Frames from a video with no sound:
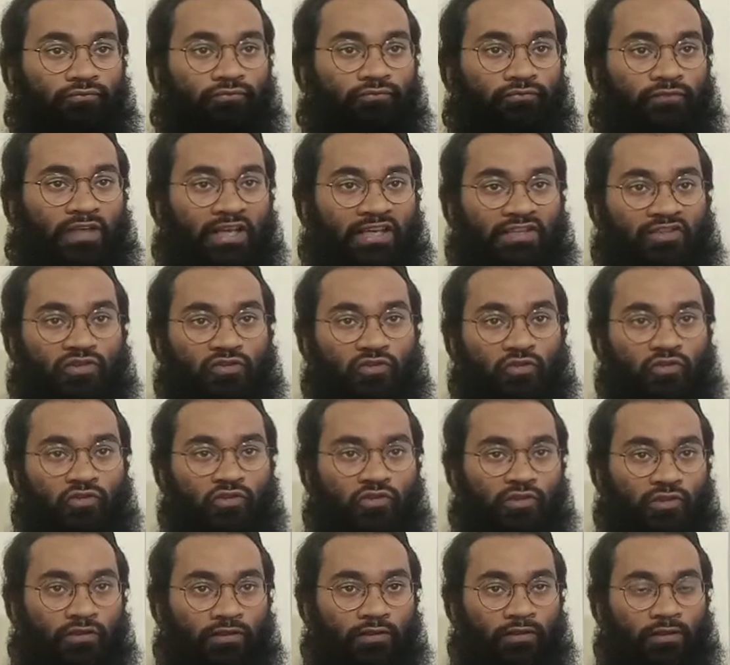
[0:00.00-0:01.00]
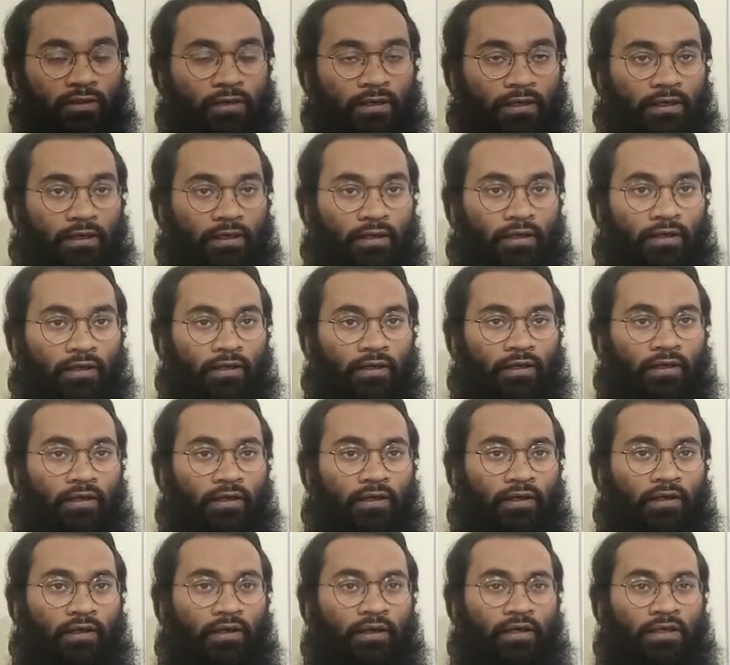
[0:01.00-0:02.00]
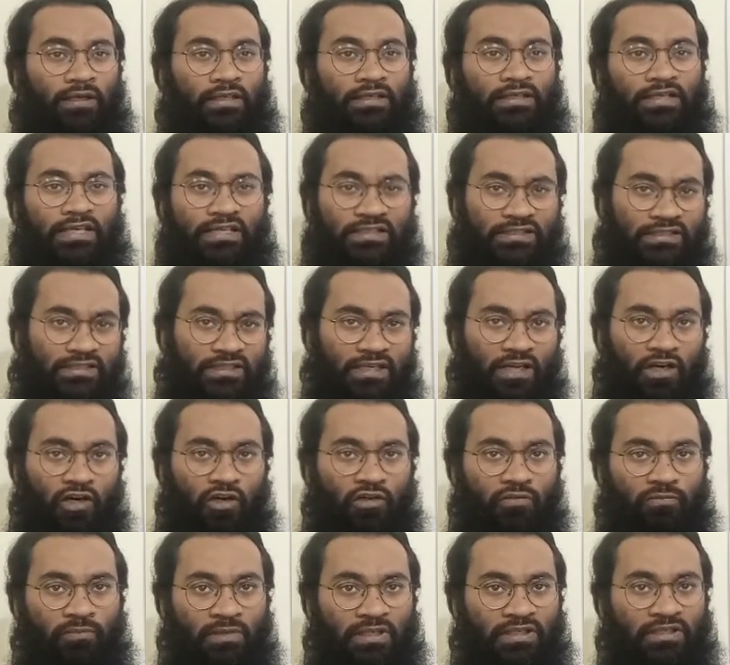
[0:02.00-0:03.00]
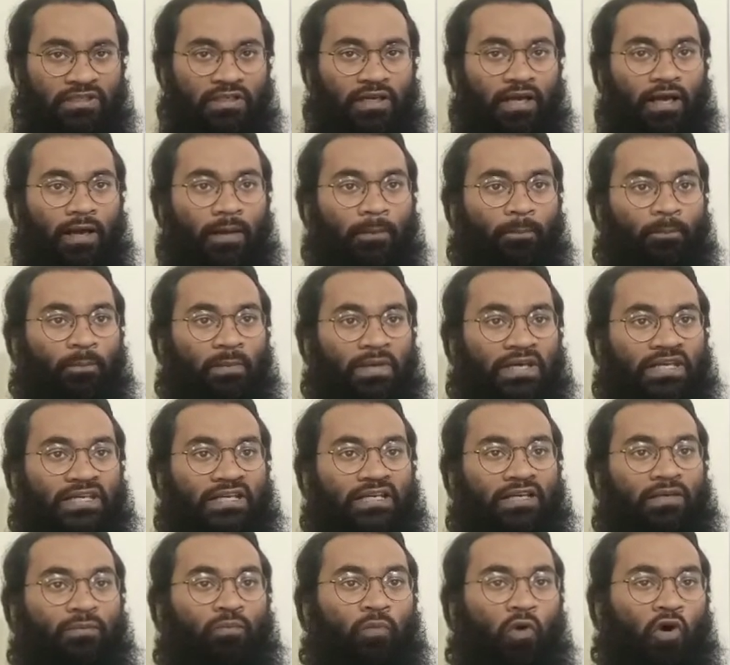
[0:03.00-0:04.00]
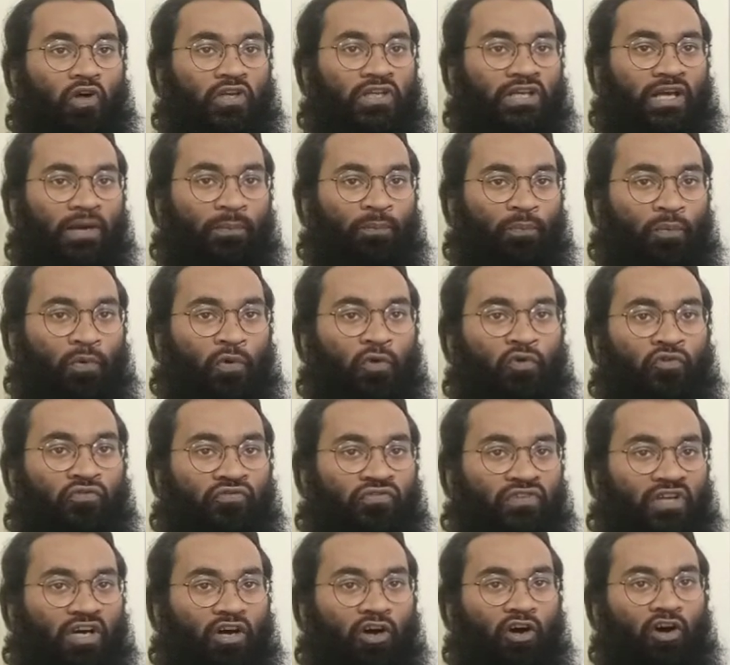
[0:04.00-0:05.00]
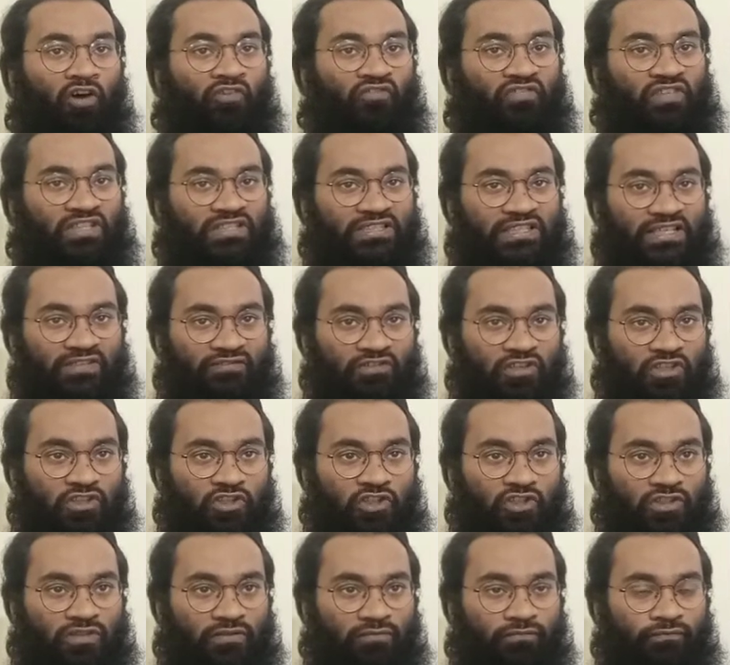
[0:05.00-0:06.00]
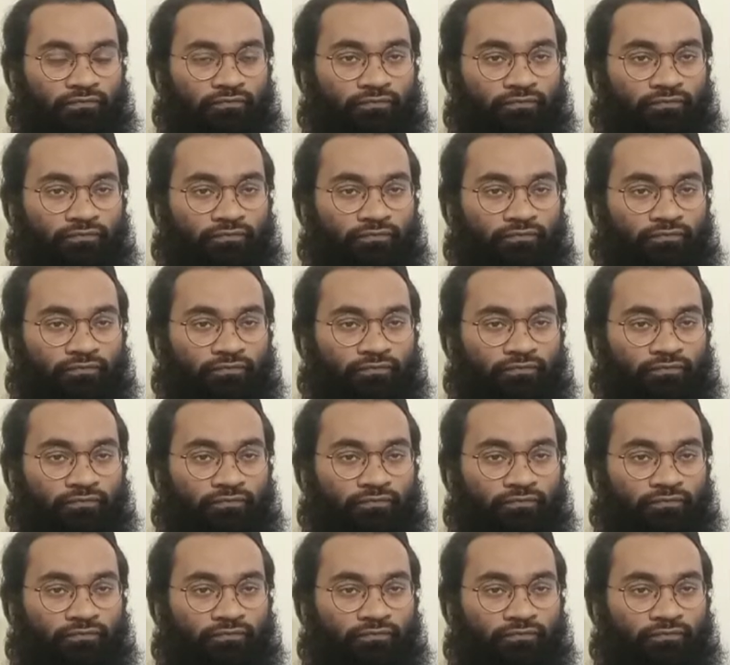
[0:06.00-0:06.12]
Next question, does the government medical body approved of this invention?